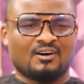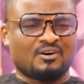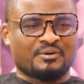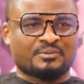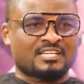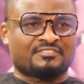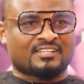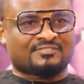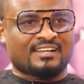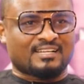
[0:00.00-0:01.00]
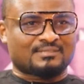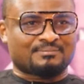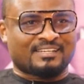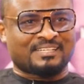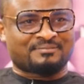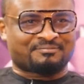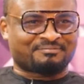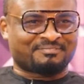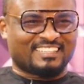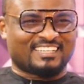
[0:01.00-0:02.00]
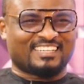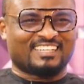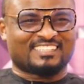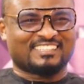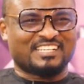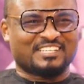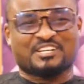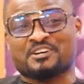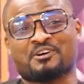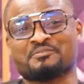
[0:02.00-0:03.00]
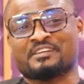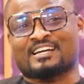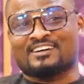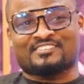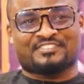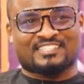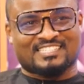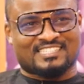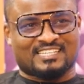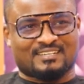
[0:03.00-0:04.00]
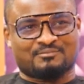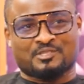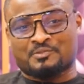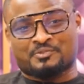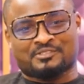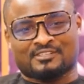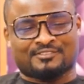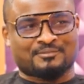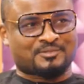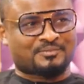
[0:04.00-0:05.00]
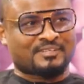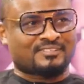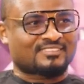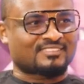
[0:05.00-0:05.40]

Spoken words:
Oh, whichever is fine, is my name. If you call me Kadiri, if it's easier. Most people run from Zubeiru.